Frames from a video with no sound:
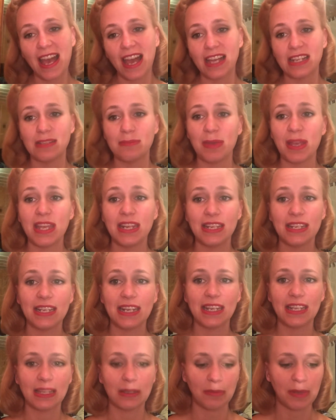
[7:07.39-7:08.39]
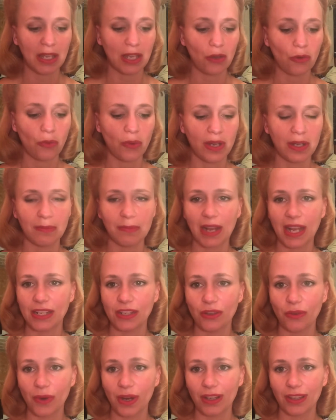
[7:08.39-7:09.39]
I debated getting the pink one, but I
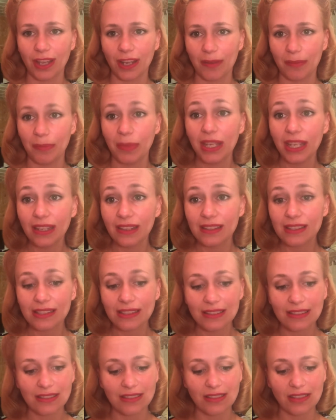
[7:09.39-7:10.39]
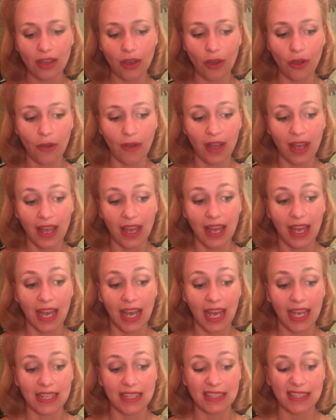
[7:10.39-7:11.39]
don't wear a lot of pinks, so
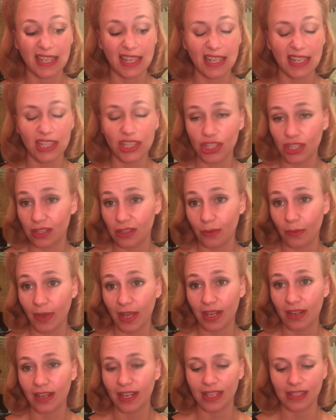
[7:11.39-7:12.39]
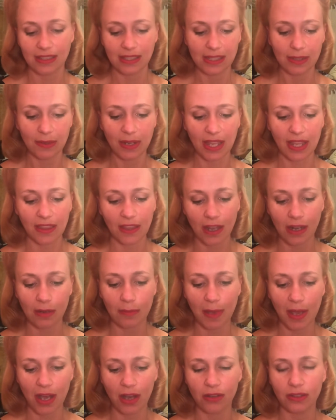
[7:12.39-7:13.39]
I decided just to wait on it and see what I thought
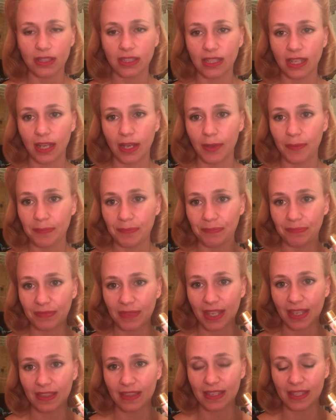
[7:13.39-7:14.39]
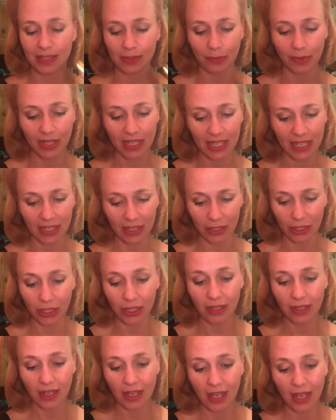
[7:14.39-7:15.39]
about this one here.